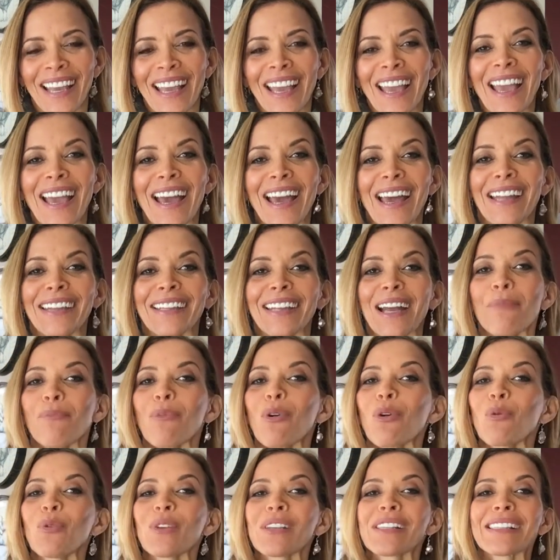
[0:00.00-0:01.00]
And I'm
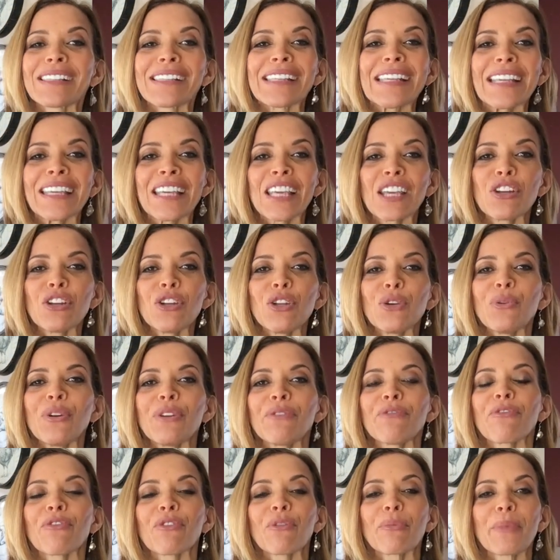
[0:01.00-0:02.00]
always seeking new
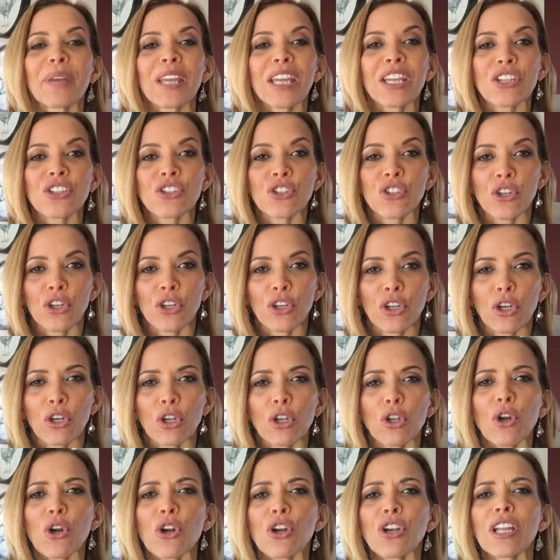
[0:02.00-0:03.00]
information,
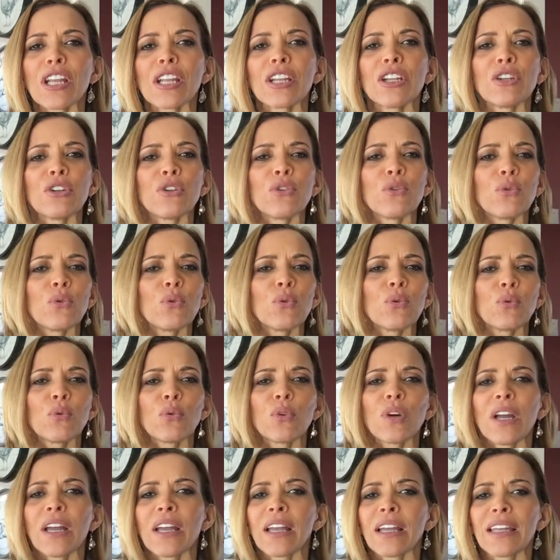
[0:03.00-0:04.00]
learning new
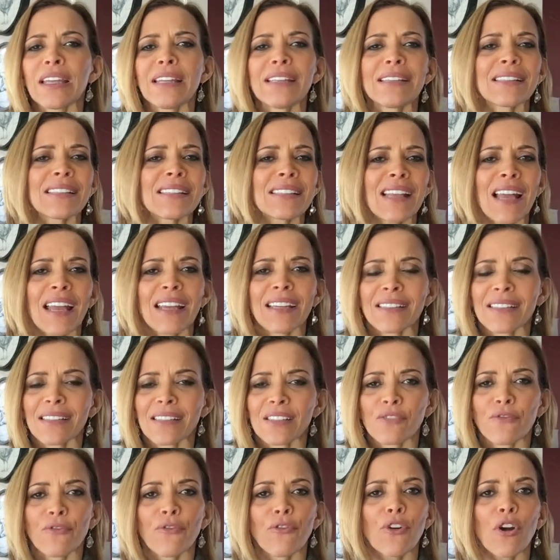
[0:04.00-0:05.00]

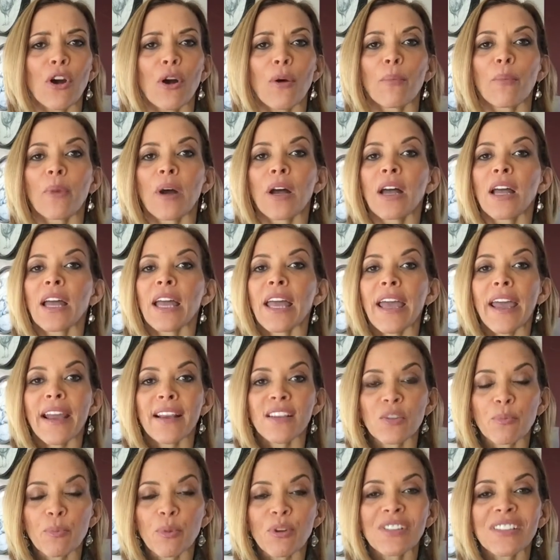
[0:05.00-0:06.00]
insights from
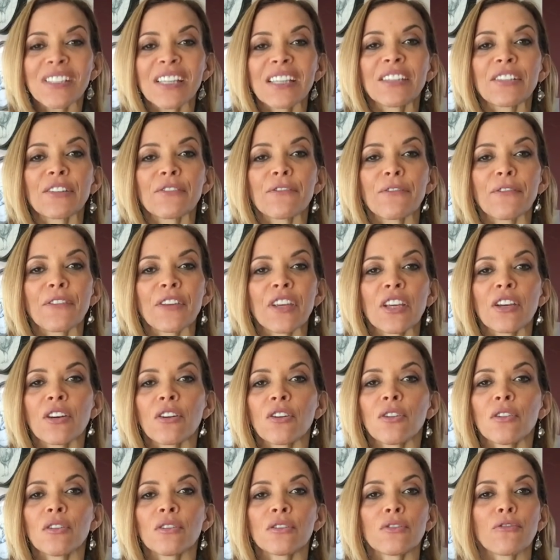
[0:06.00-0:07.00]
experts in the
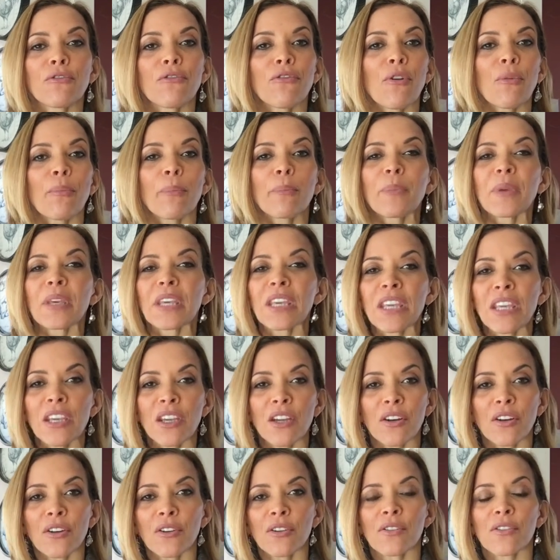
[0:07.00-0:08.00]
field, from
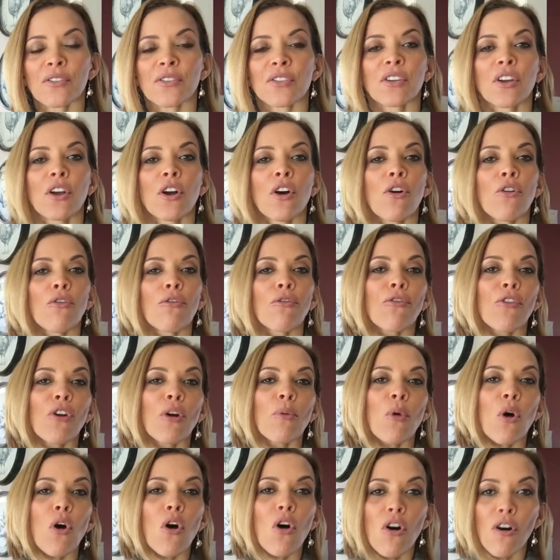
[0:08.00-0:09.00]
peers,
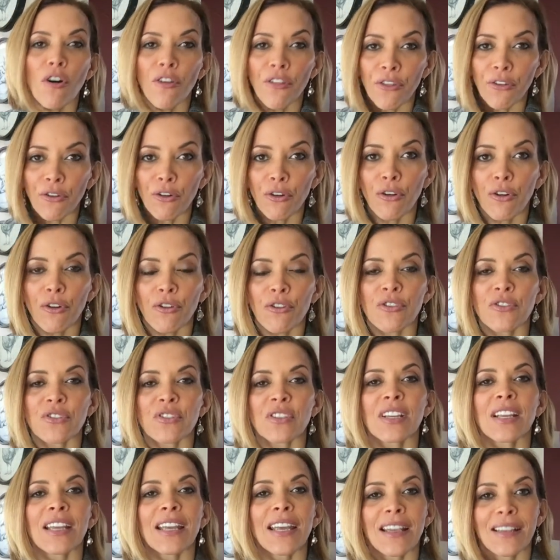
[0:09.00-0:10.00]
from authors,
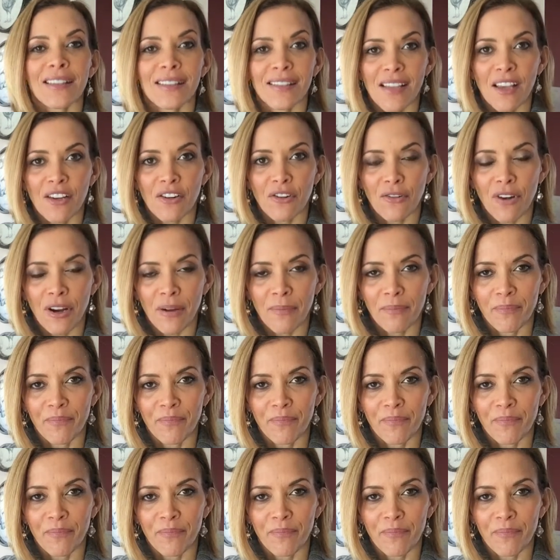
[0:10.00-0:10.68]
etc.